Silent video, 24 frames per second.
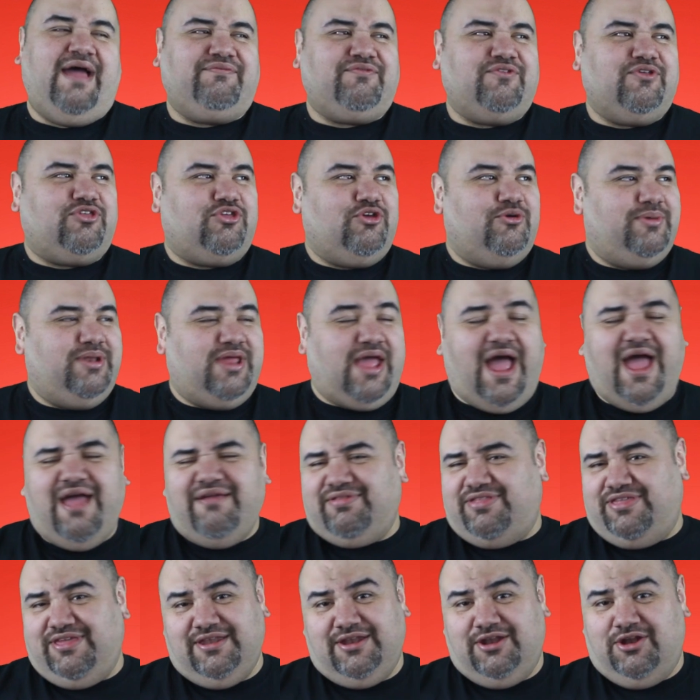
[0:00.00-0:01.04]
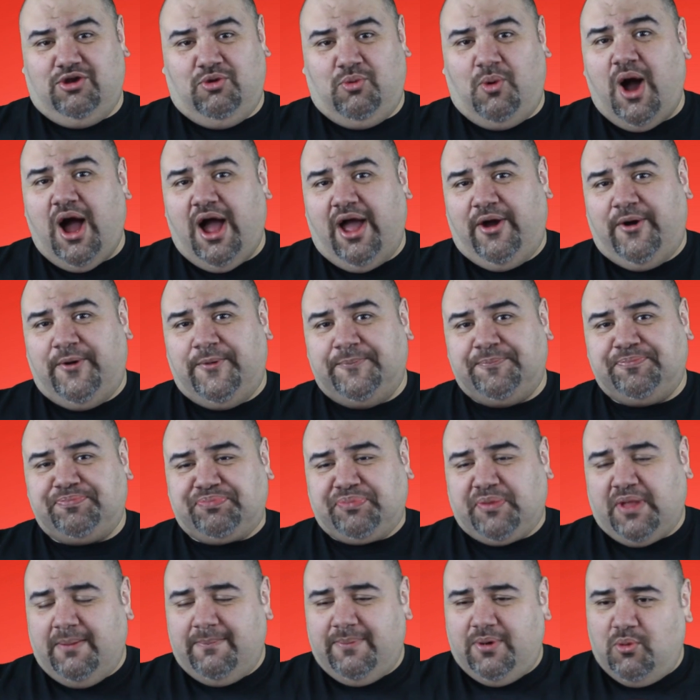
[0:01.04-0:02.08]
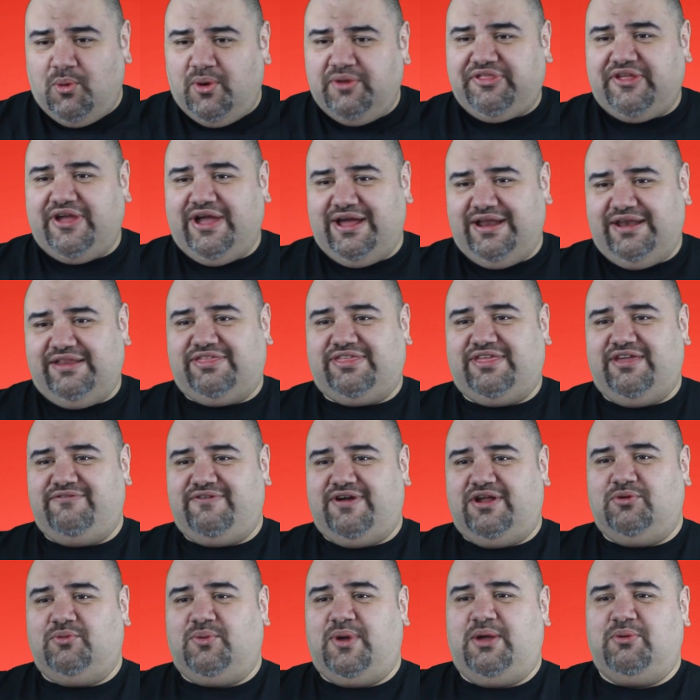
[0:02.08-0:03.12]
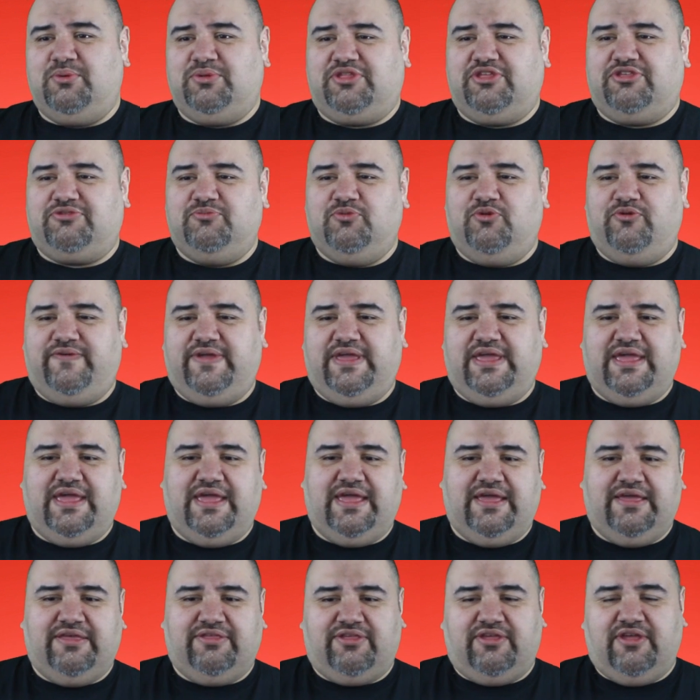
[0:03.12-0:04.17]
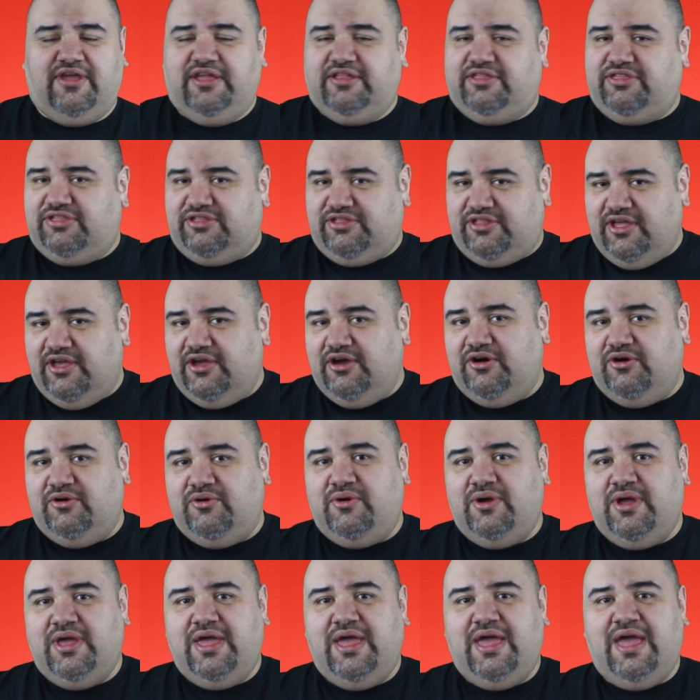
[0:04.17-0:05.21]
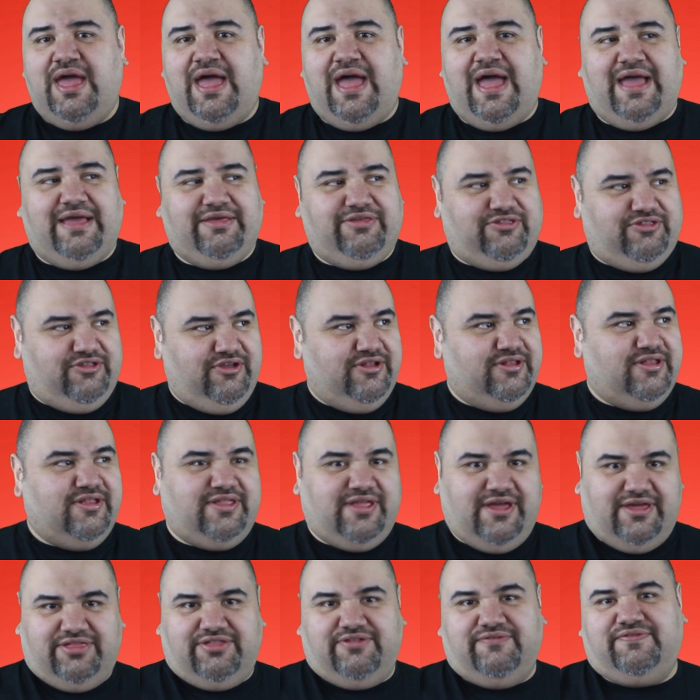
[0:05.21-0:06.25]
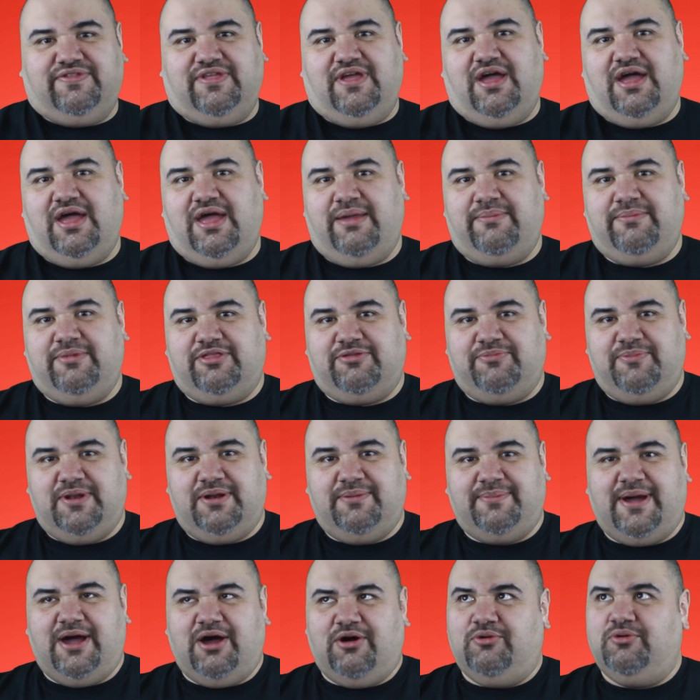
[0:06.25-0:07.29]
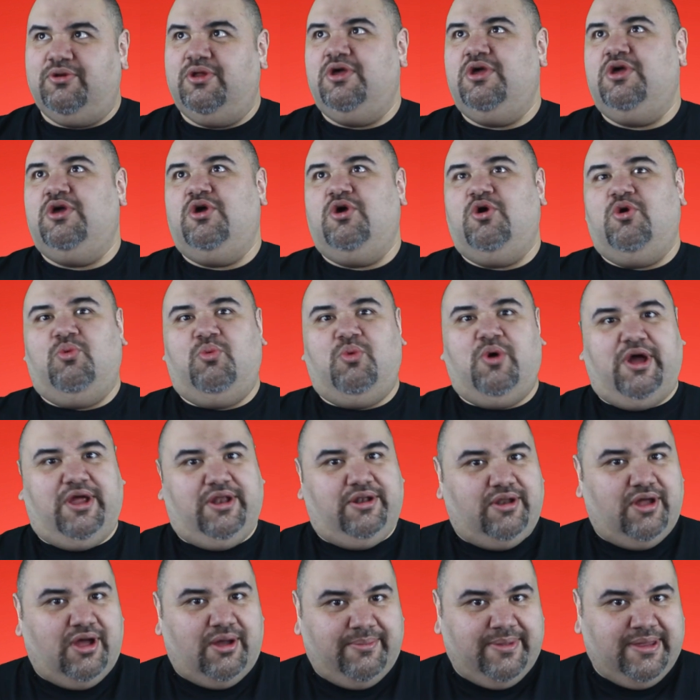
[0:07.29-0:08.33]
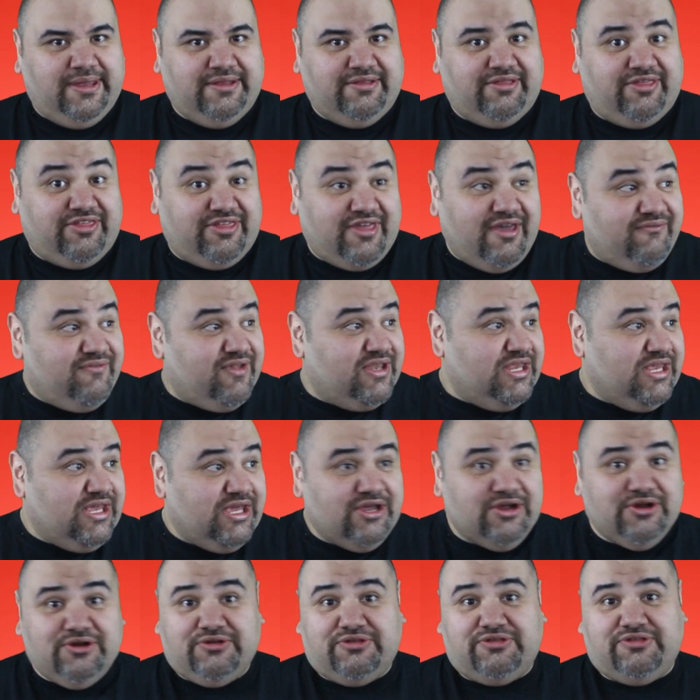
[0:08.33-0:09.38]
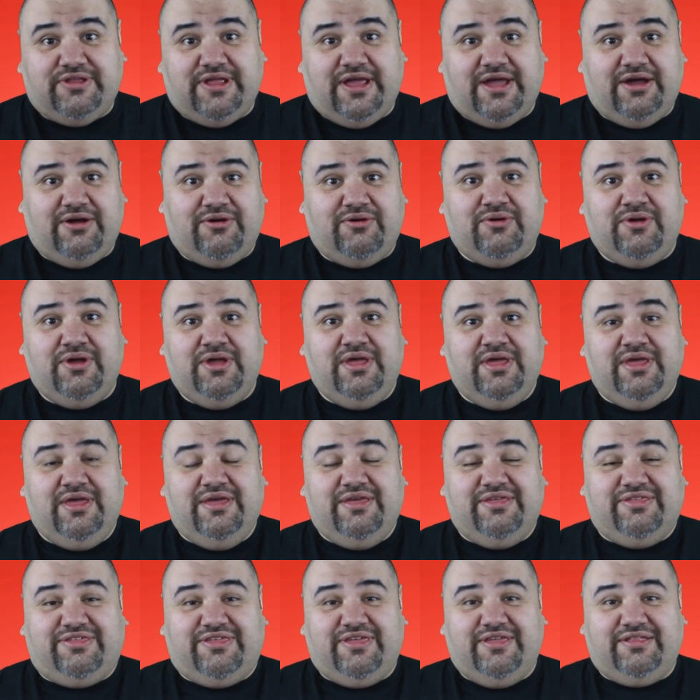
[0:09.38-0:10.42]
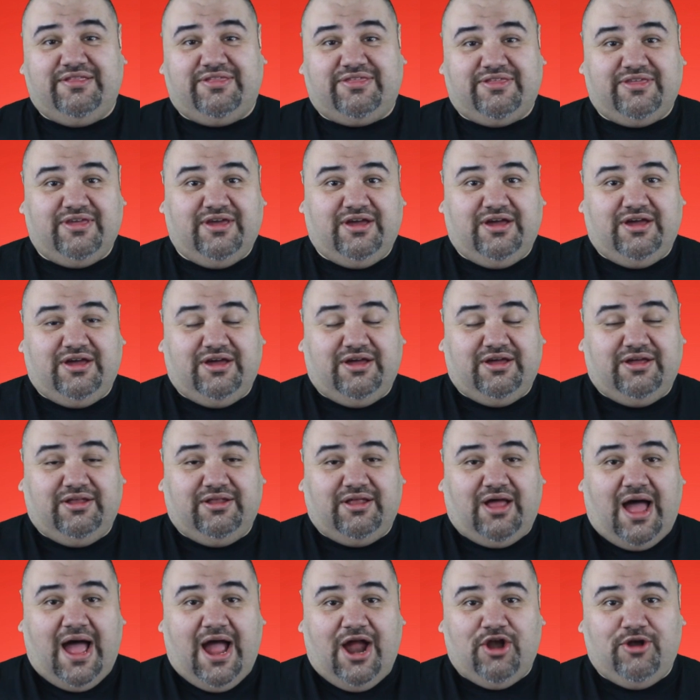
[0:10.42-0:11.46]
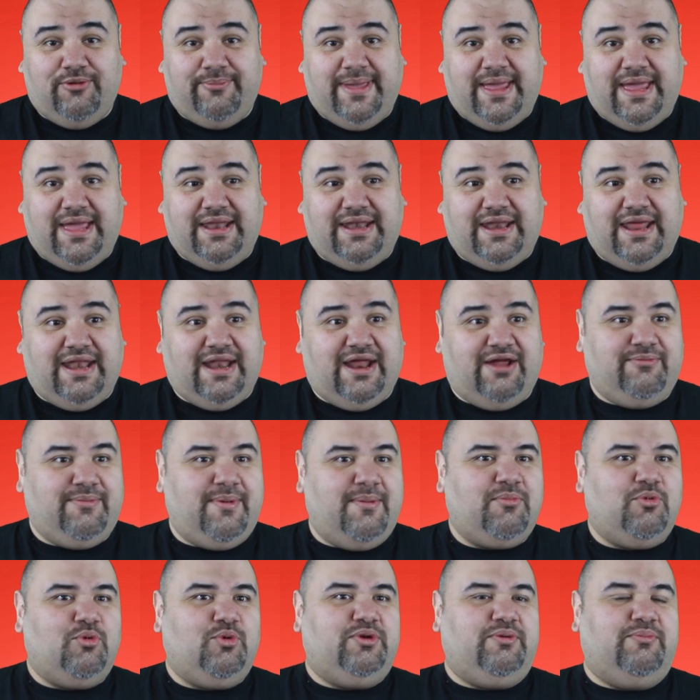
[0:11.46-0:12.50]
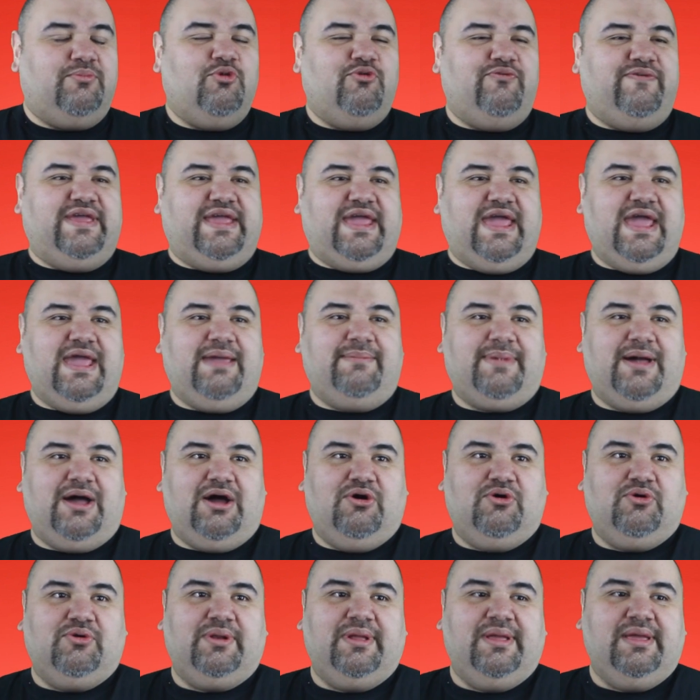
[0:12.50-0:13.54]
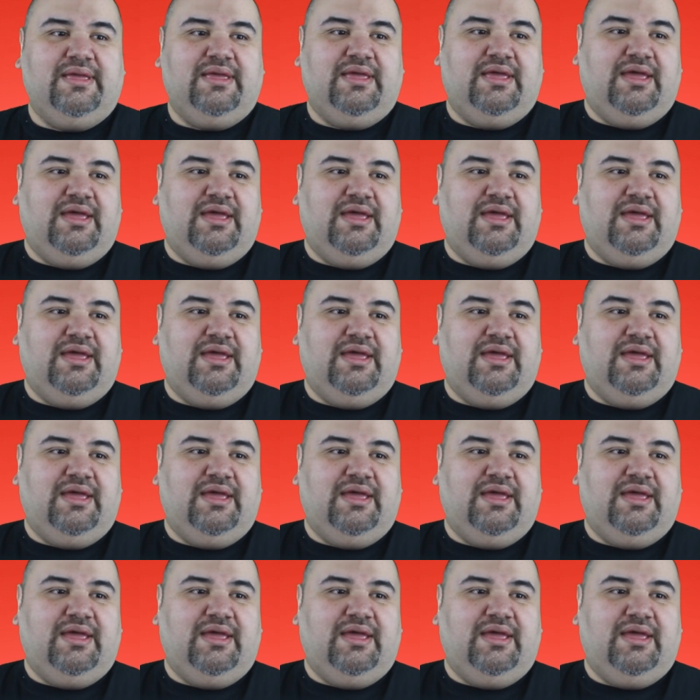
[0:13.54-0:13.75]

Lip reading: after so many, I haven't seen it in a while. But one thing I gotta say right away with this movie is it still has stood the test of time. It's been about, 7 years now since Iron Man. And I remember when the movie came out,